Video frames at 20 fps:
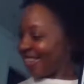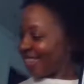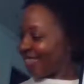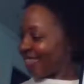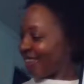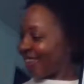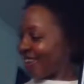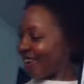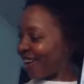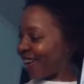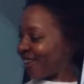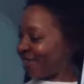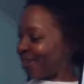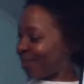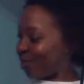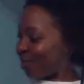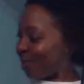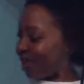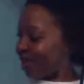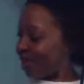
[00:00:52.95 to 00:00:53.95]
Say hi
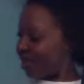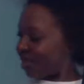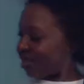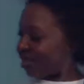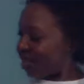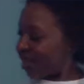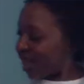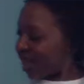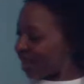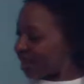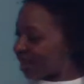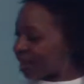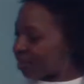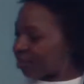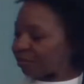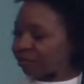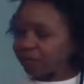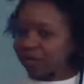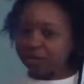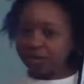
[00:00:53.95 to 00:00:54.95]
to me in the chat. I
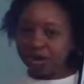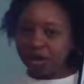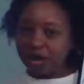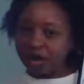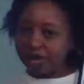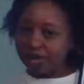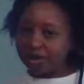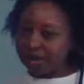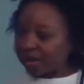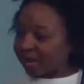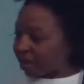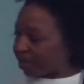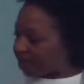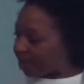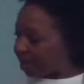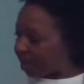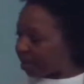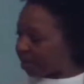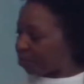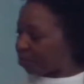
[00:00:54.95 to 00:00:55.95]
will try to, I have
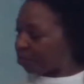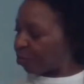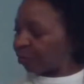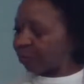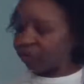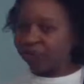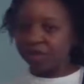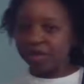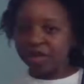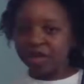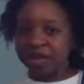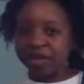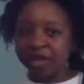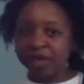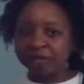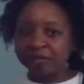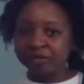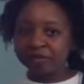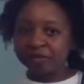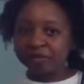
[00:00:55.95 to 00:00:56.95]
my keyboard over
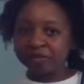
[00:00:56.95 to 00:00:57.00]
here.